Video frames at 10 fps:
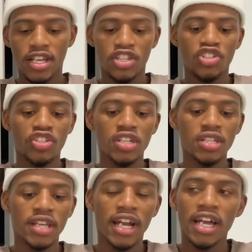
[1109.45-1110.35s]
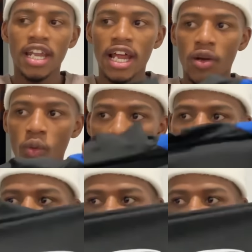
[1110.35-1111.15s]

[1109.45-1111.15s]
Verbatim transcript: Shein, they kind of, like, work the